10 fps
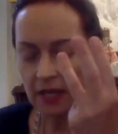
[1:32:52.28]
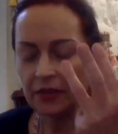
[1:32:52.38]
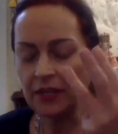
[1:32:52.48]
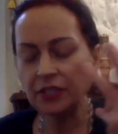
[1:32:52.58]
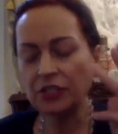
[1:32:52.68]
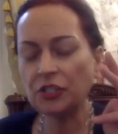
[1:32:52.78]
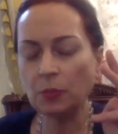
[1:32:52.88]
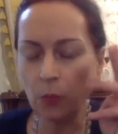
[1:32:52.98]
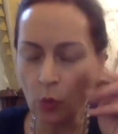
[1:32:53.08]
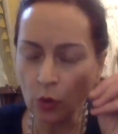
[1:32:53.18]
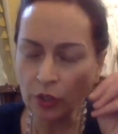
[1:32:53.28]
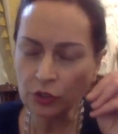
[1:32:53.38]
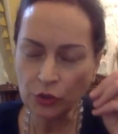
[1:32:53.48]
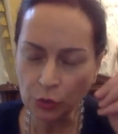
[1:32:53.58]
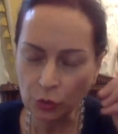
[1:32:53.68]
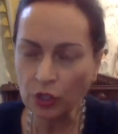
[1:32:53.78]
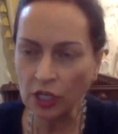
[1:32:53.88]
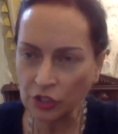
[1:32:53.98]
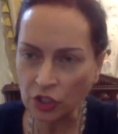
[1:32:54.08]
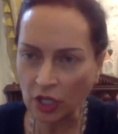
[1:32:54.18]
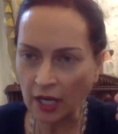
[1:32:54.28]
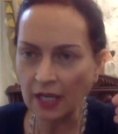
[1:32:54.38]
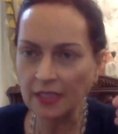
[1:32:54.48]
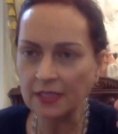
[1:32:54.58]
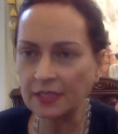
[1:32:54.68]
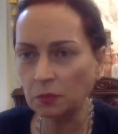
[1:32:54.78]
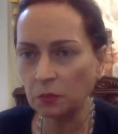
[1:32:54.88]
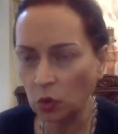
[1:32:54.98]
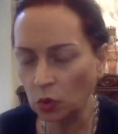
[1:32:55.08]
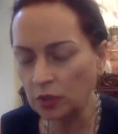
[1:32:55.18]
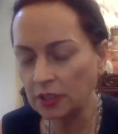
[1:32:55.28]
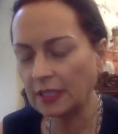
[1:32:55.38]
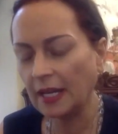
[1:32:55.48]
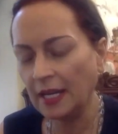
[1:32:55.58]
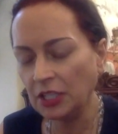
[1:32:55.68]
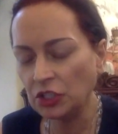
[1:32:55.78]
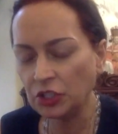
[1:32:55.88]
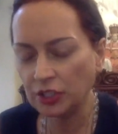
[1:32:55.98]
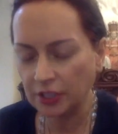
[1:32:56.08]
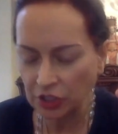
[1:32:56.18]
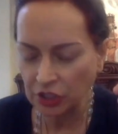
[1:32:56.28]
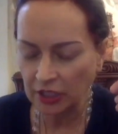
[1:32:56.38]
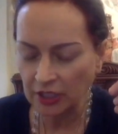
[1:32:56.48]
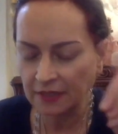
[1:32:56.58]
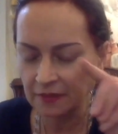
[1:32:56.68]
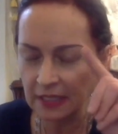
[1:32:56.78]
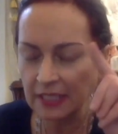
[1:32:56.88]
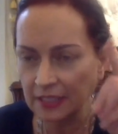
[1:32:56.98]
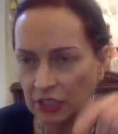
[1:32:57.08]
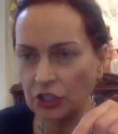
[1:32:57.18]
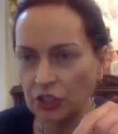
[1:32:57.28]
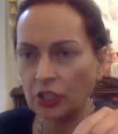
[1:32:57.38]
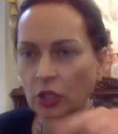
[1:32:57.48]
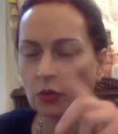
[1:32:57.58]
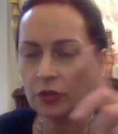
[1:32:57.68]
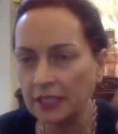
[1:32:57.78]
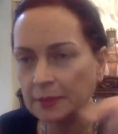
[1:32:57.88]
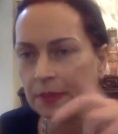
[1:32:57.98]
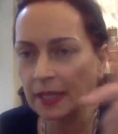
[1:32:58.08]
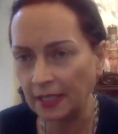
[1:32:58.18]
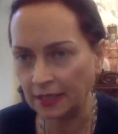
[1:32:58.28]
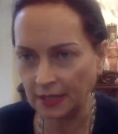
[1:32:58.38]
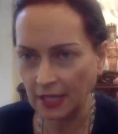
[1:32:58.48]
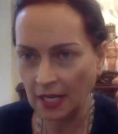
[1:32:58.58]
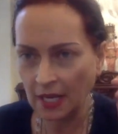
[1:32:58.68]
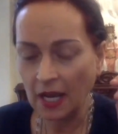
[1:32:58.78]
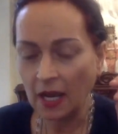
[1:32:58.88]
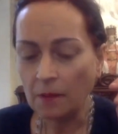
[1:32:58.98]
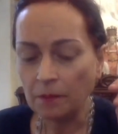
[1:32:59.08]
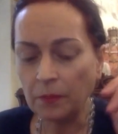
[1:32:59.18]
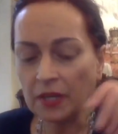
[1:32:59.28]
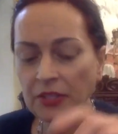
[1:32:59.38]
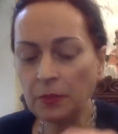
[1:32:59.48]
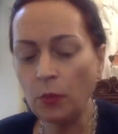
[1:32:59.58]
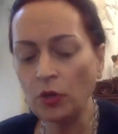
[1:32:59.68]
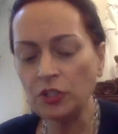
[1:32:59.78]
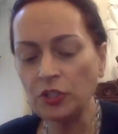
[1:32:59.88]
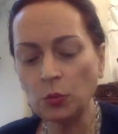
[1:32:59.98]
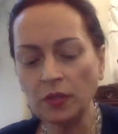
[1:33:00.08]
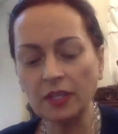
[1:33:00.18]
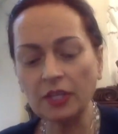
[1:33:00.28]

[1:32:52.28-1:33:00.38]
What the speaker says: that point to Russia as the most ancient civilization on this planet. But the point with